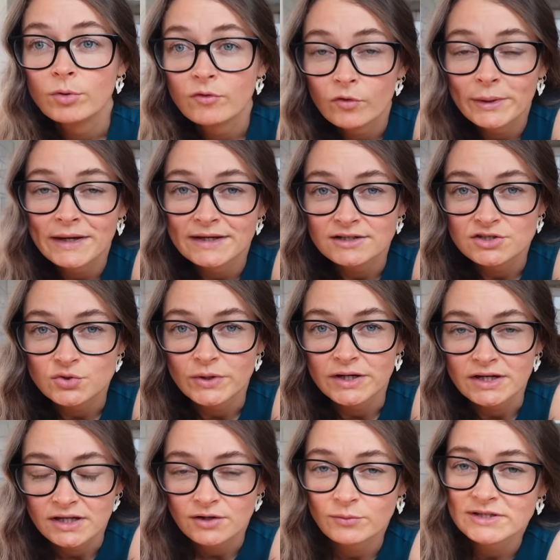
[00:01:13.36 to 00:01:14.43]
Before we get into
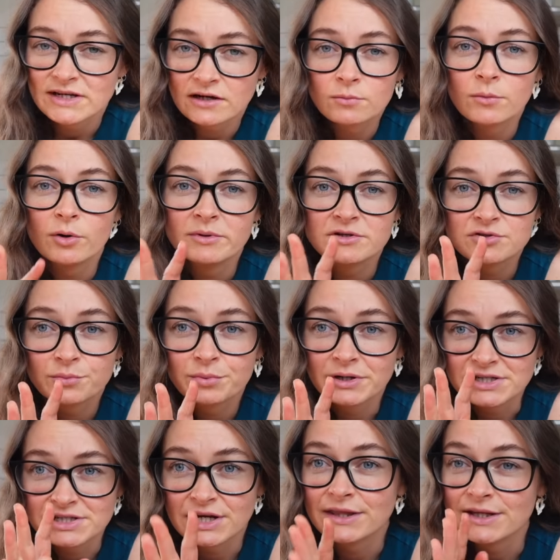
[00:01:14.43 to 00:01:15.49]
it, can we take a moment to
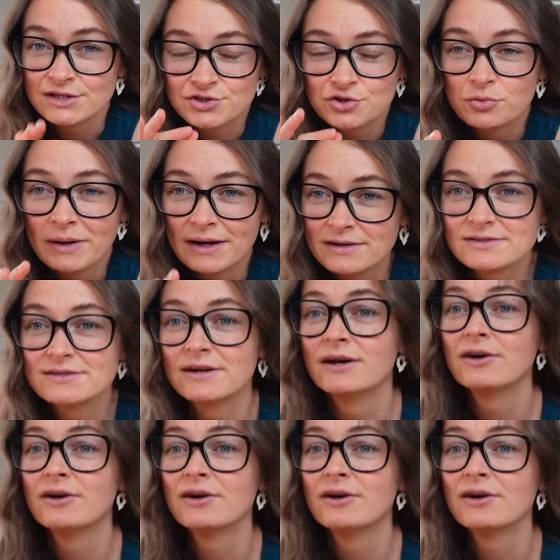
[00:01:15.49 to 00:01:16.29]
appreciate these new pants that